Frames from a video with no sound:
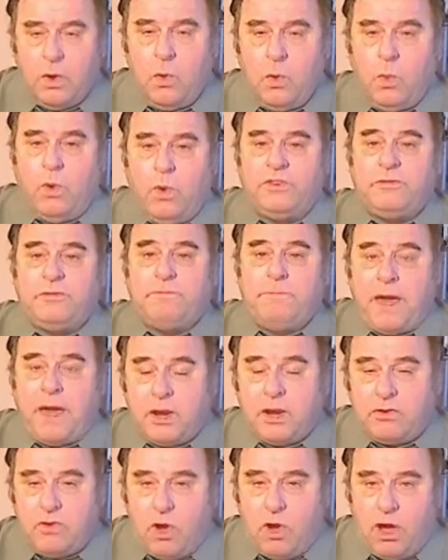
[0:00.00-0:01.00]
was
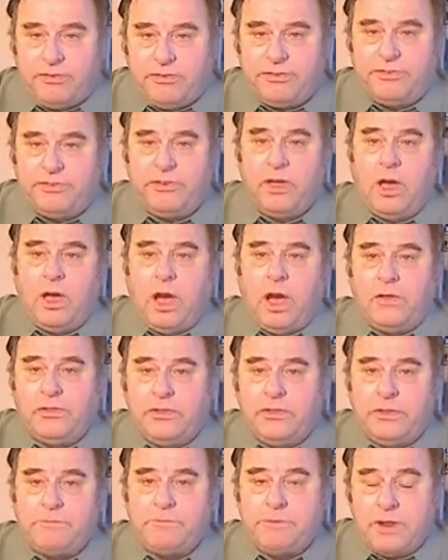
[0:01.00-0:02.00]
better off
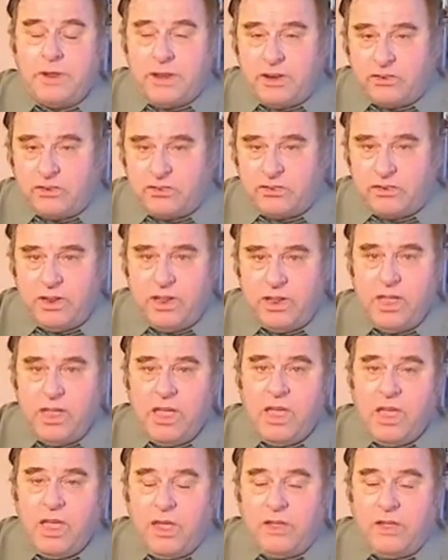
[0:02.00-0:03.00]
under the British
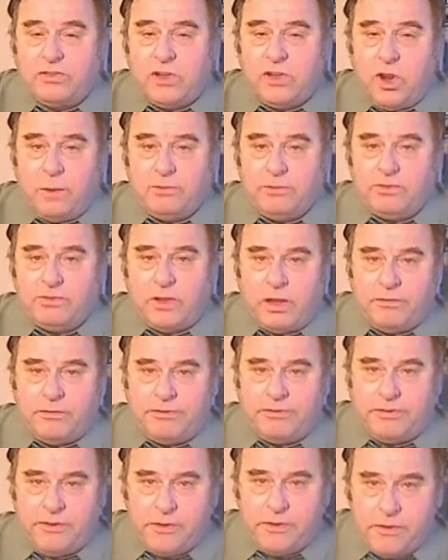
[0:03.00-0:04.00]
in terms
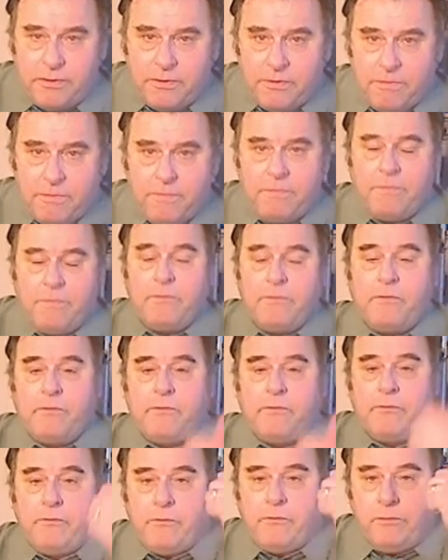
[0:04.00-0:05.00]
of
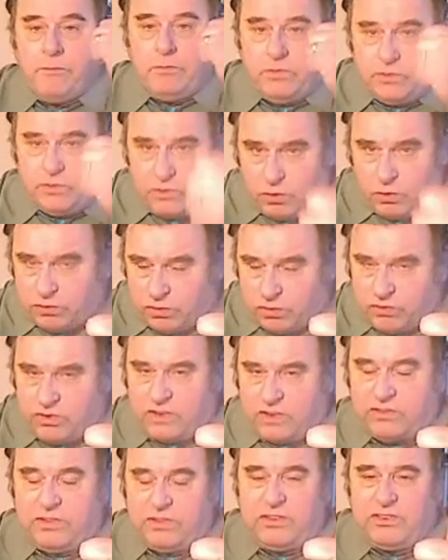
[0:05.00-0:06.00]
social
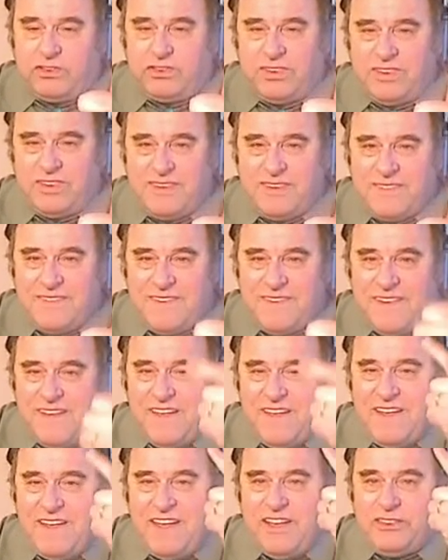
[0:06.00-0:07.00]
justice,
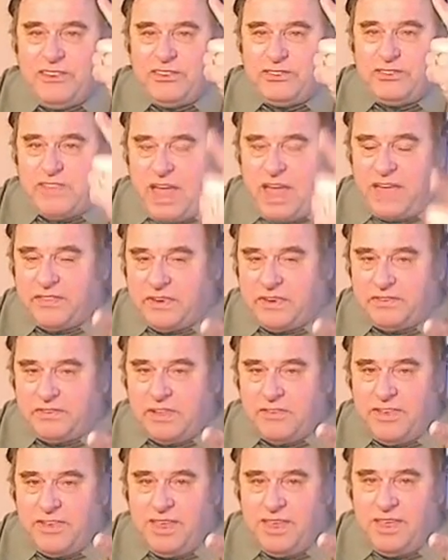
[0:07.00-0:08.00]
standard of
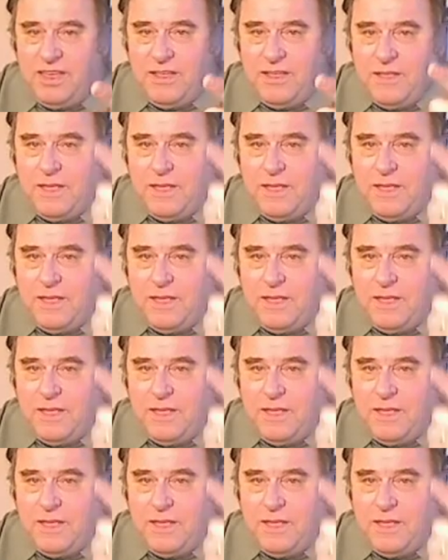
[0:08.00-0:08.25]
living,